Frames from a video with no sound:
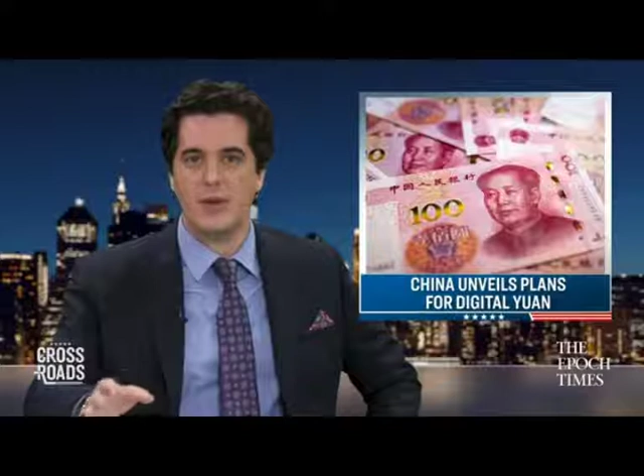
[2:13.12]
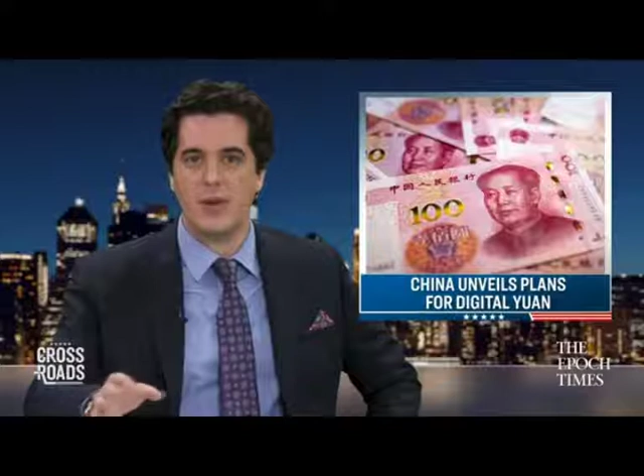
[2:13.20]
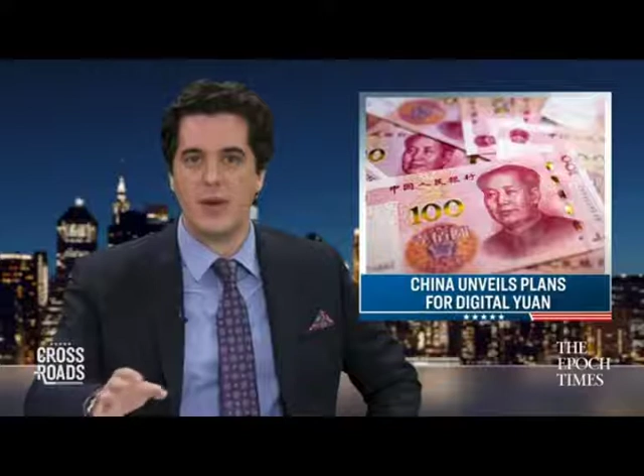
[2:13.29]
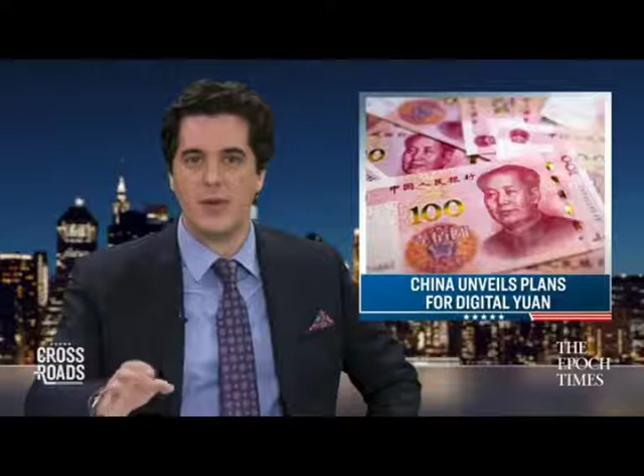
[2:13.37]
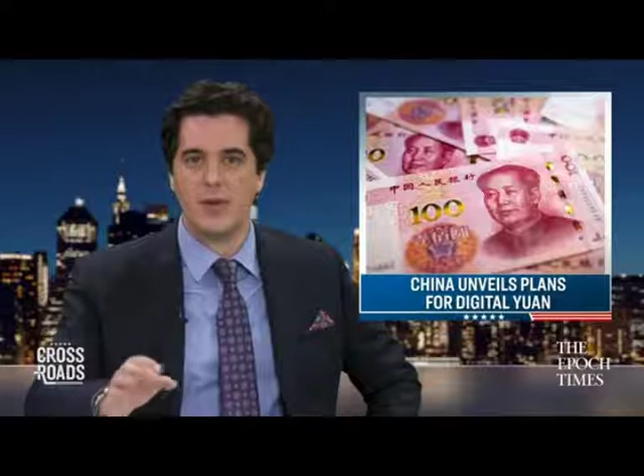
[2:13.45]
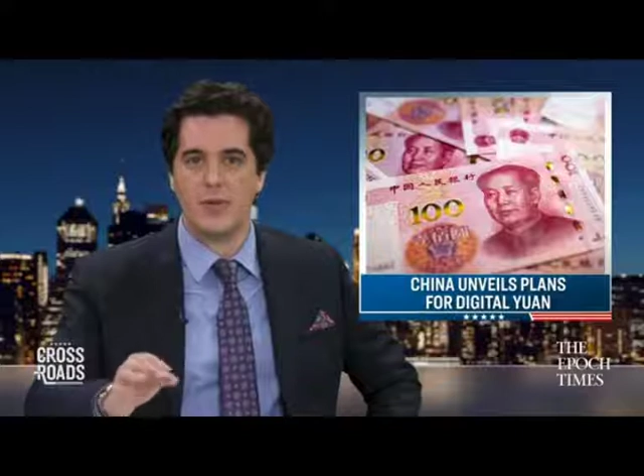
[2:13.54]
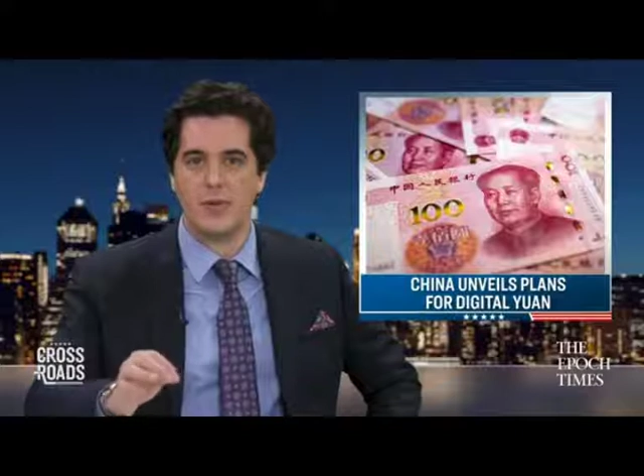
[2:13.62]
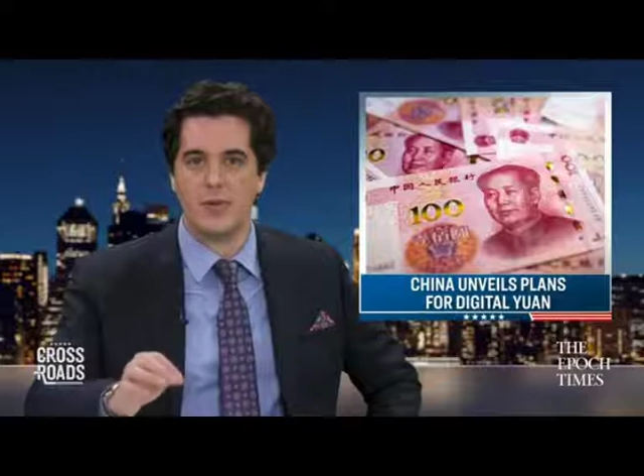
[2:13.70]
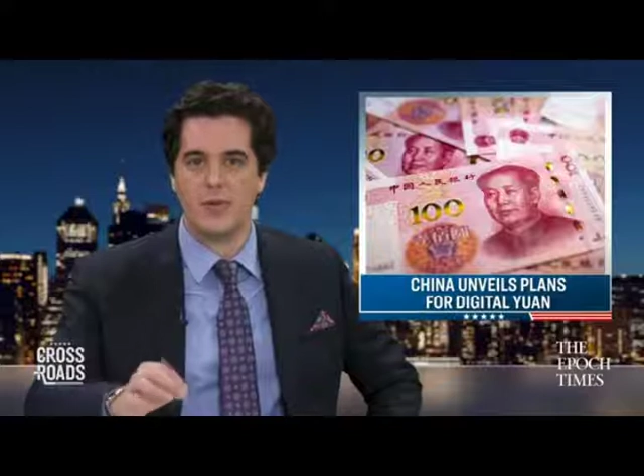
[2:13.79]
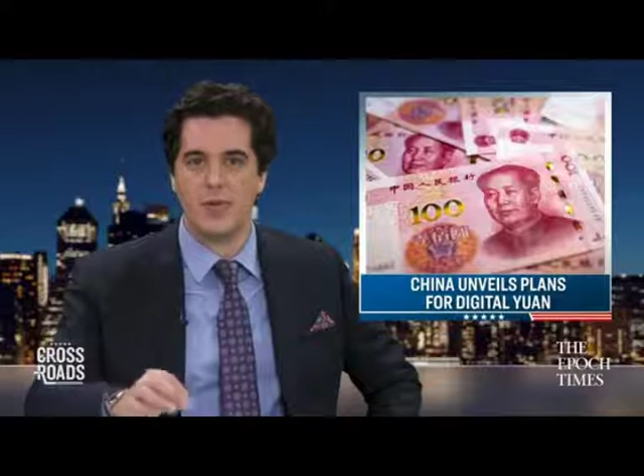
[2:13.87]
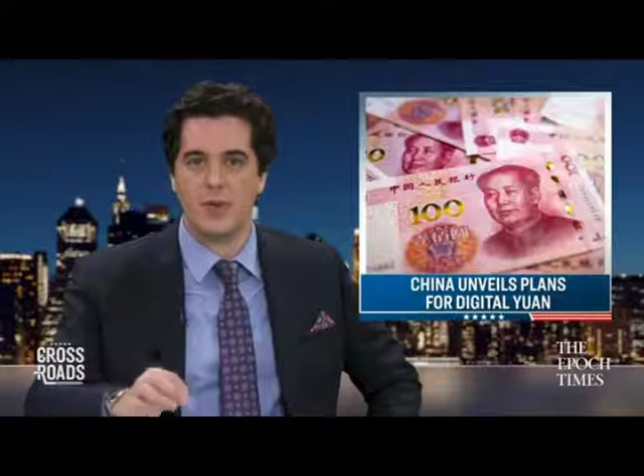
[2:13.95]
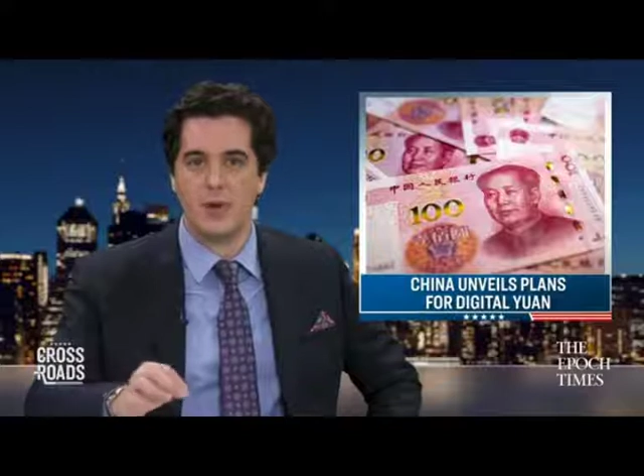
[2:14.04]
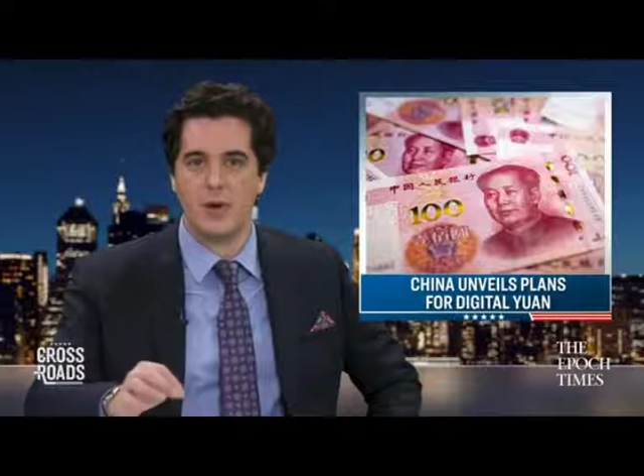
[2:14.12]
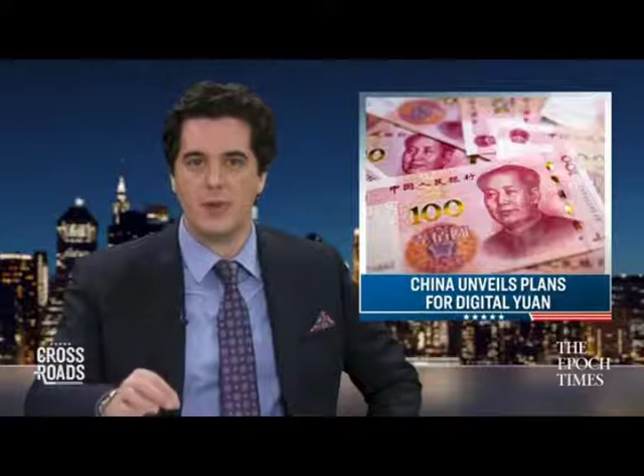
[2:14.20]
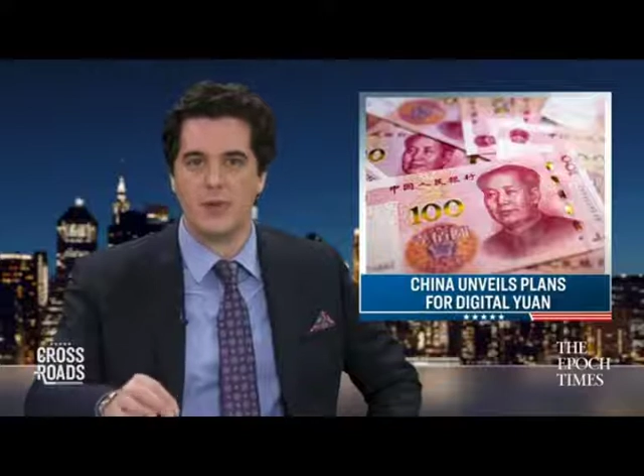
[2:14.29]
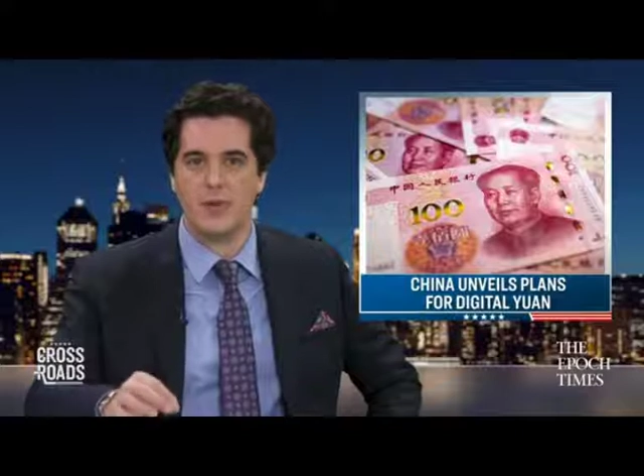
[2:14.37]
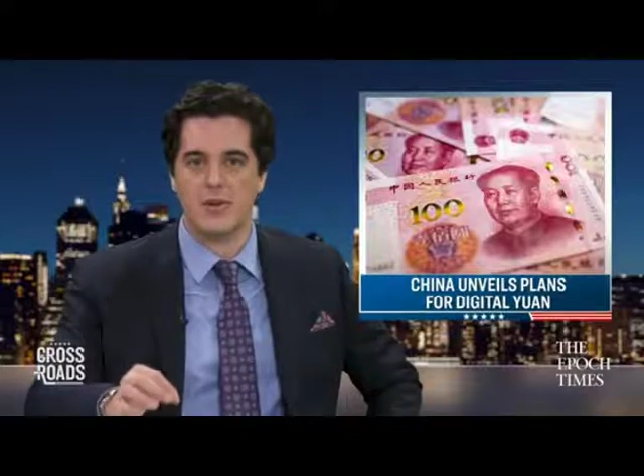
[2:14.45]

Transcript: as a way for the regime also